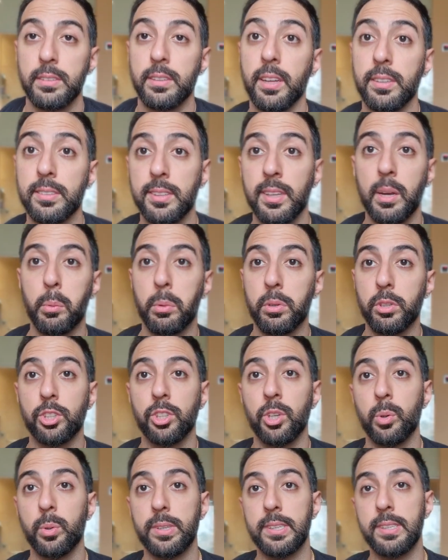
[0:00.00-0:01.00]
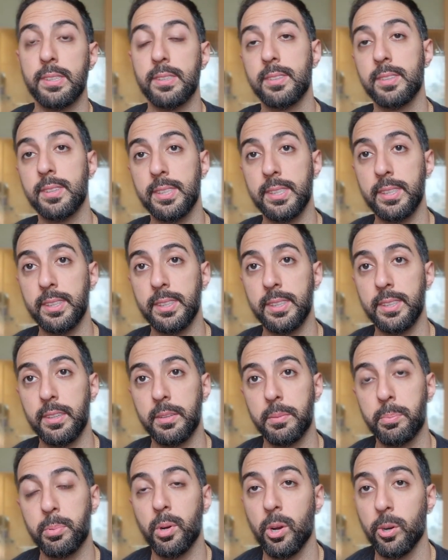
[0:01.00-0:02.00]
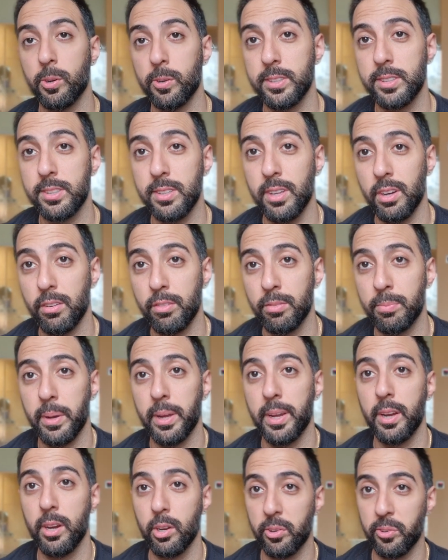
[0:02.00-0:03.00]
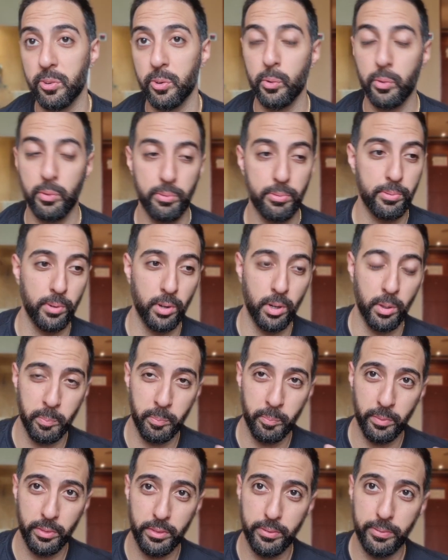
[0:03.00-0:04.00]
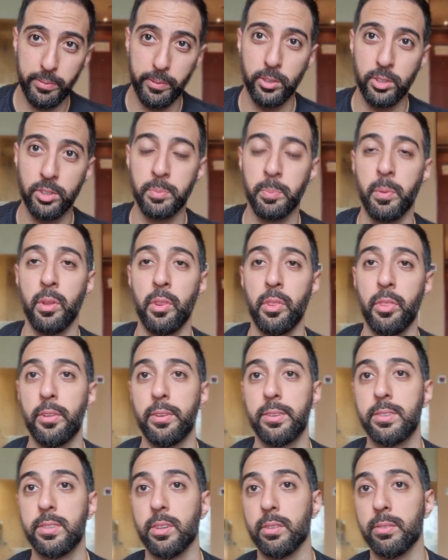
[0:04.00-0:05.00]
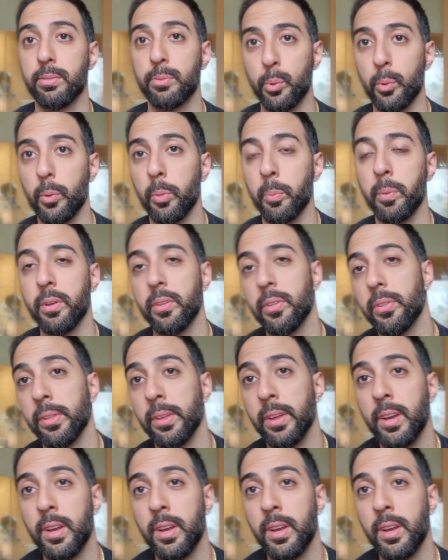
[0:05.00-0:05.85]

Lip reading: next thing I want to show is the progress of my hair growth from the 1st month till the 4th month.